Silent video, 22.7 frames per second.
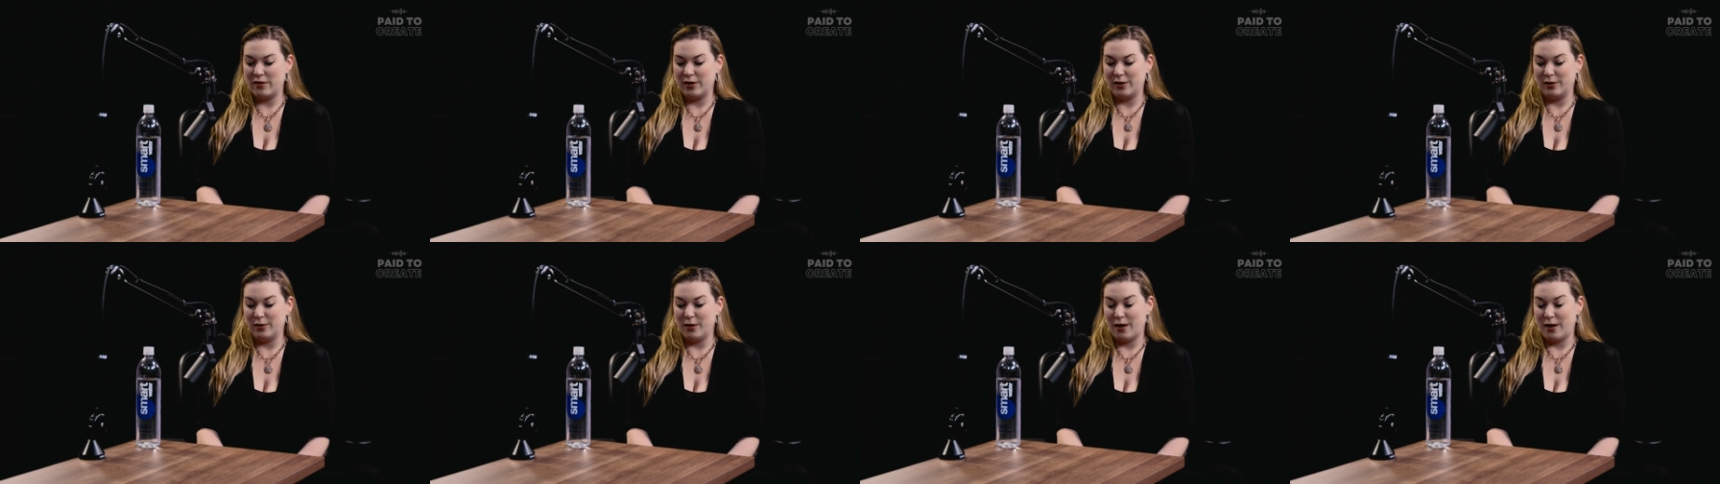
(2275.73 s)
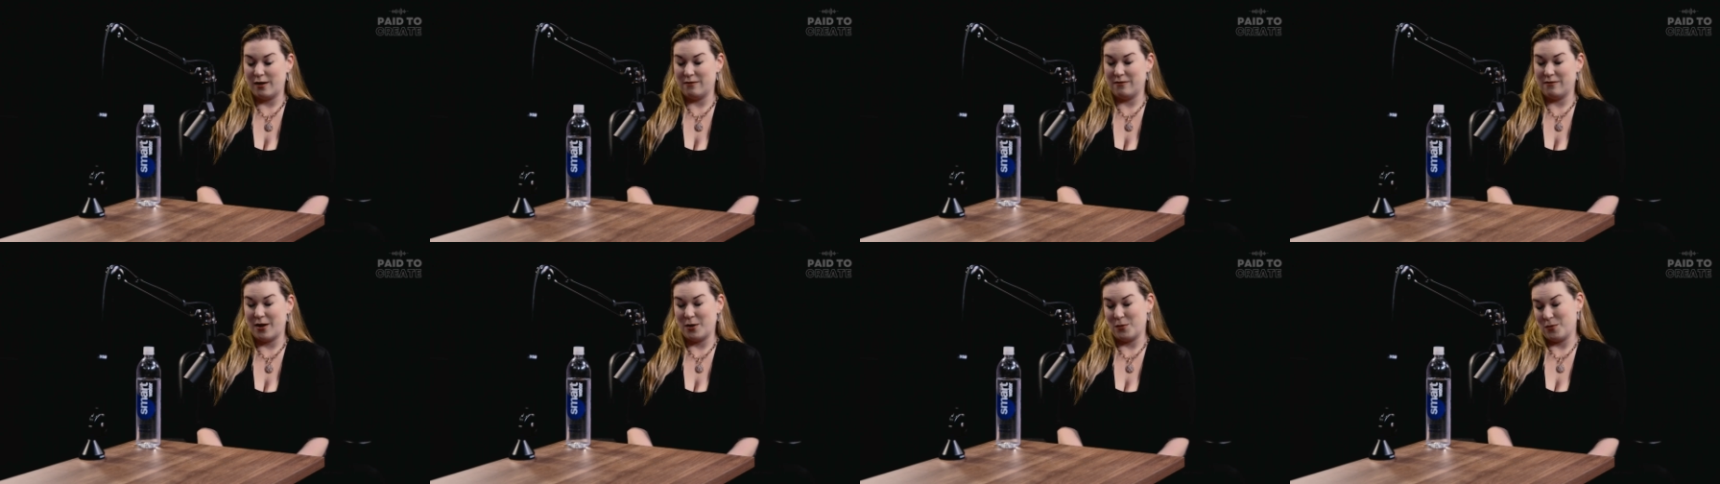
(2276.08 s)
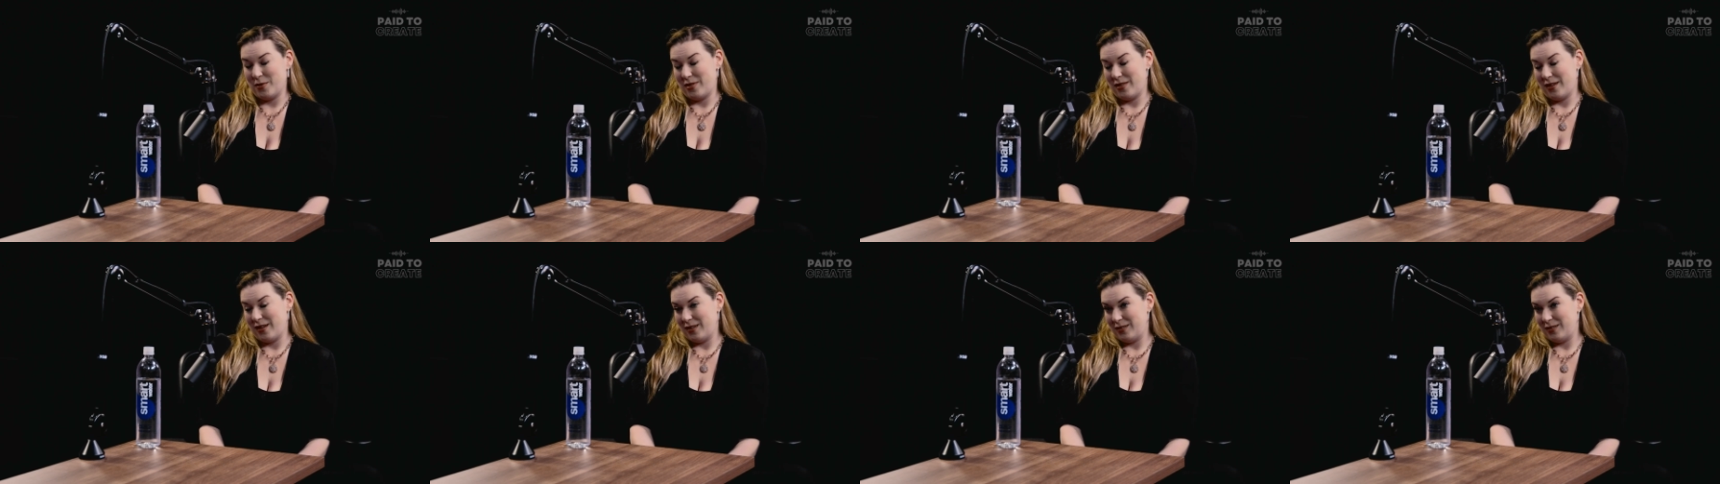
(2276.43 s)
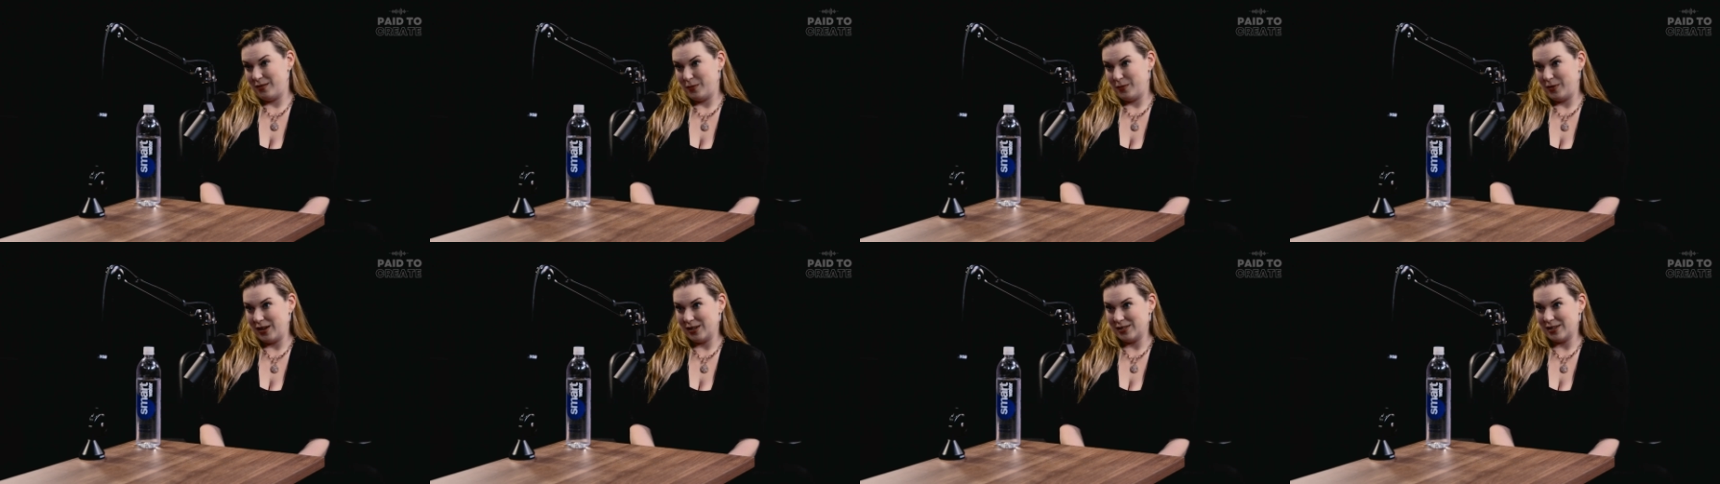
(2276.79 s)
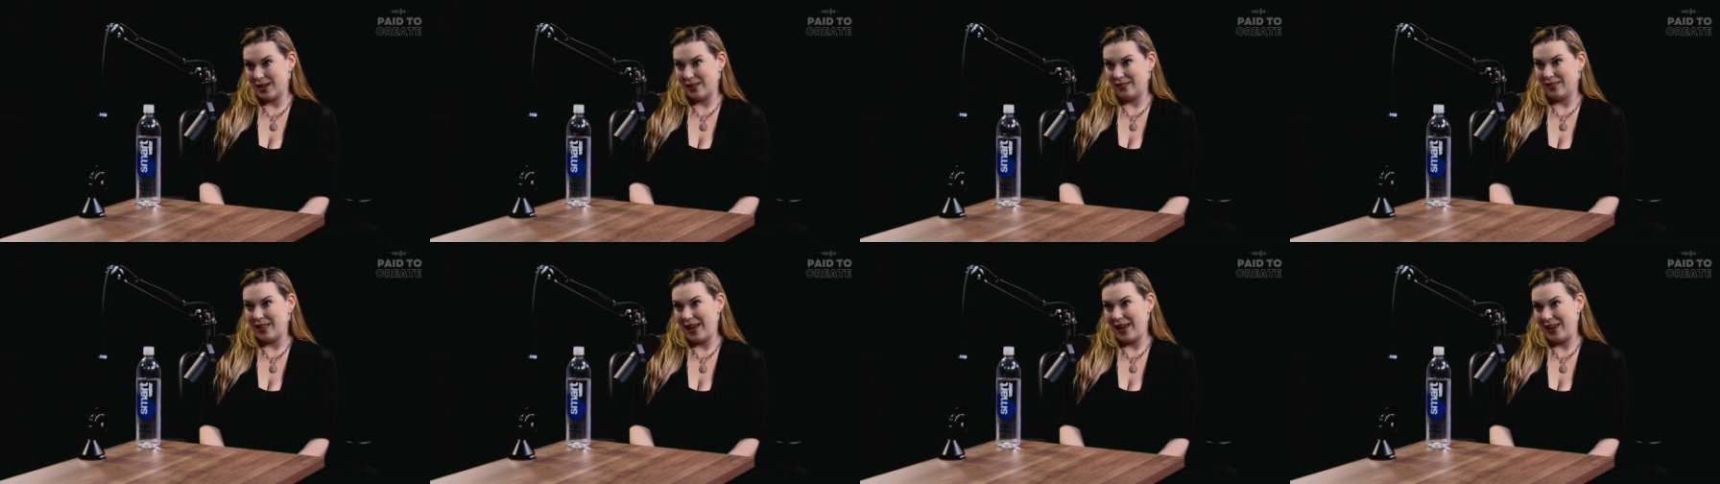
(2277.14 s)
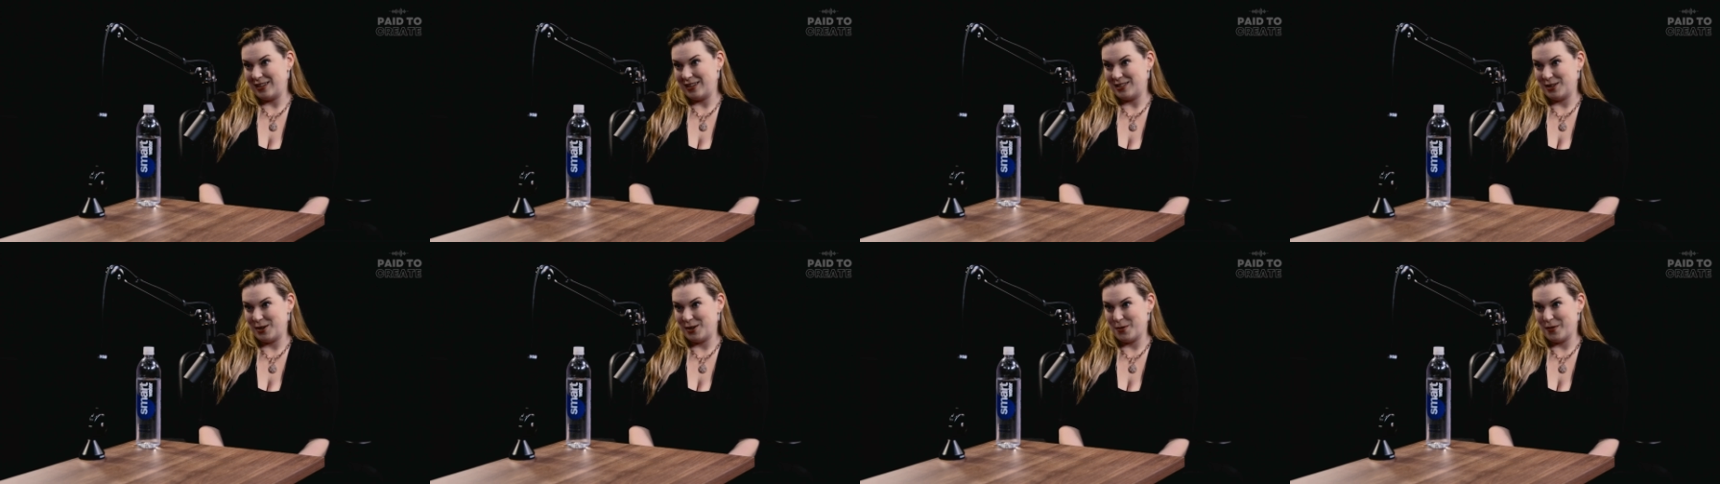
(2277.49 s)
a lot of fun with it because I like
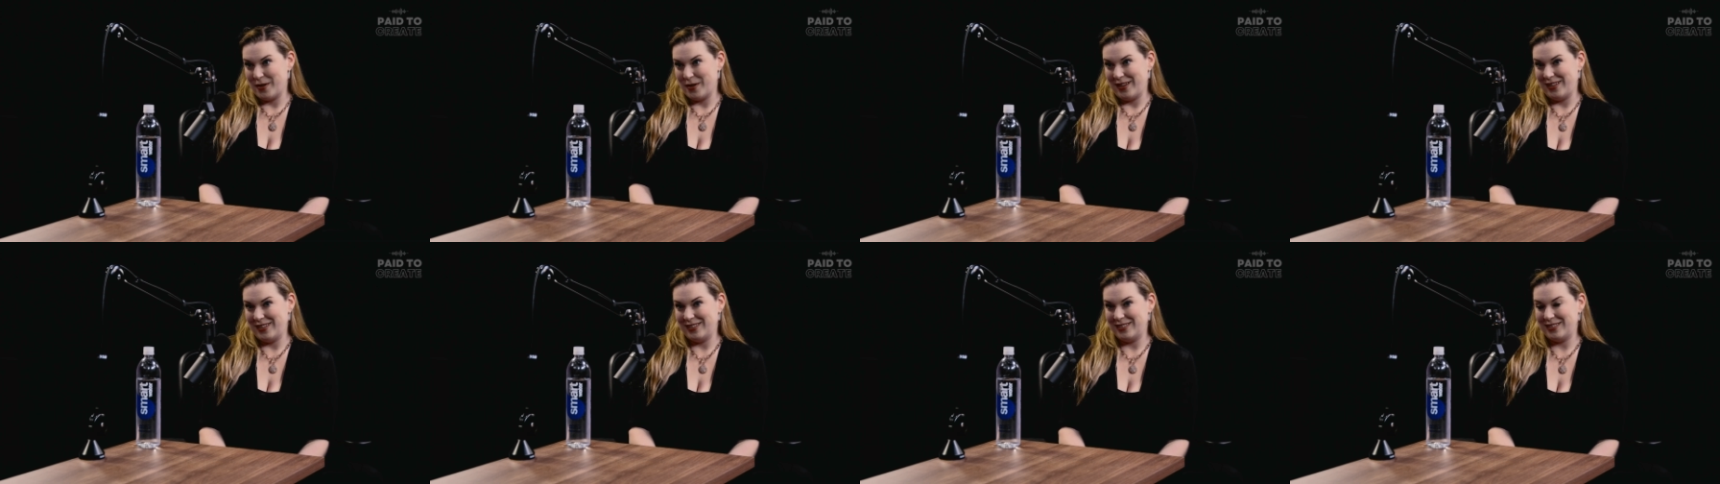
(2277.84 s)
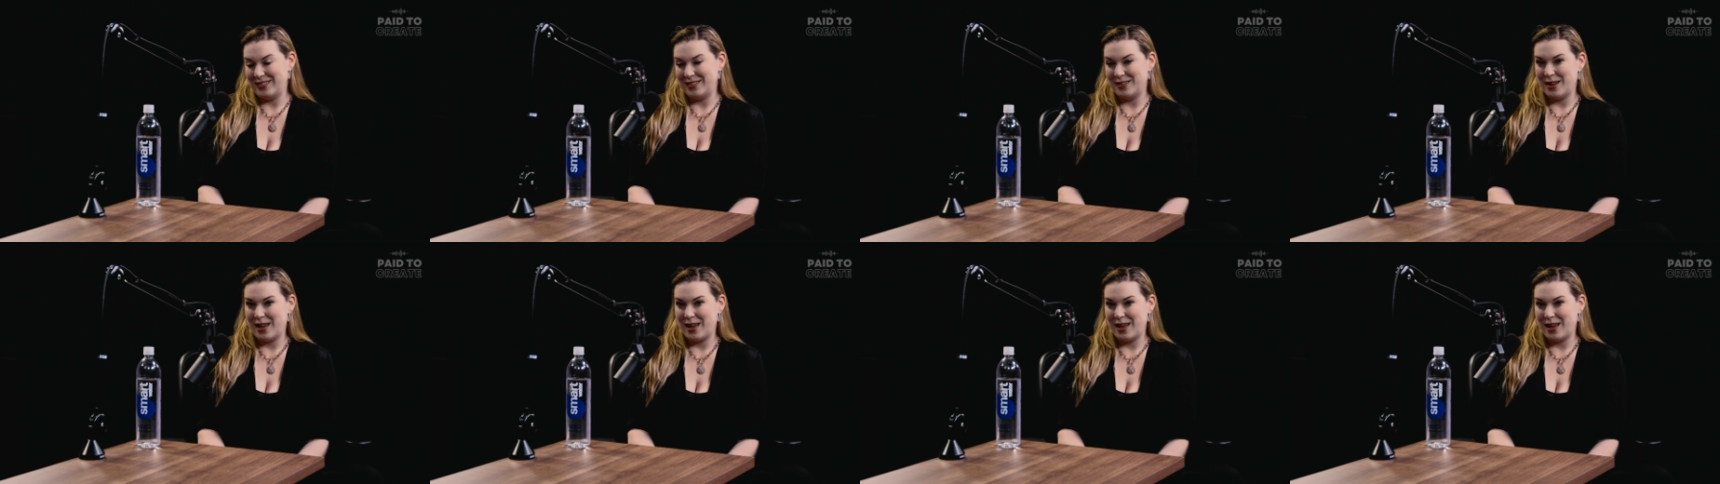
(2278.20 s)
to go in and,